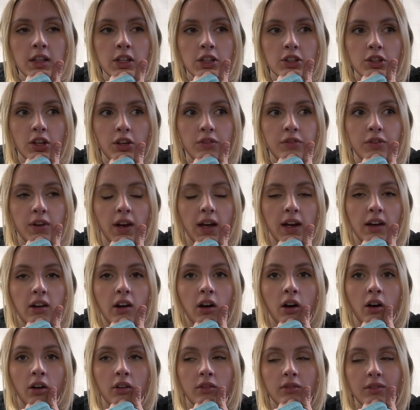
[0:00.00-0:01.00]
So I feel like I
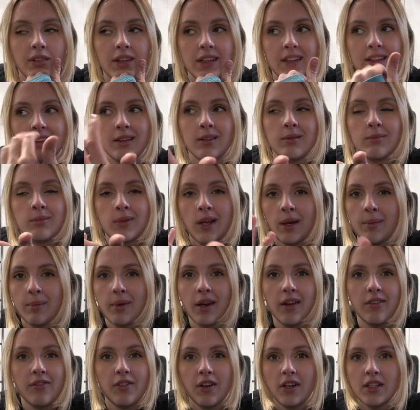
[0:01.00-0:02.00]
can't, it's gonna take me
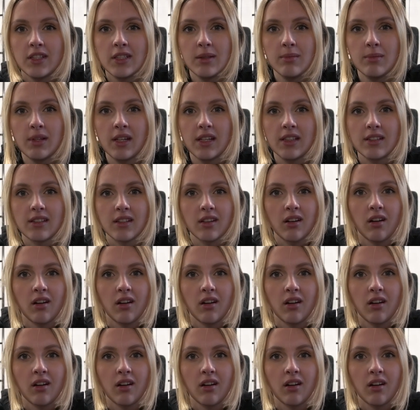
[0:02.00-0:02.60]
like 30 minutes.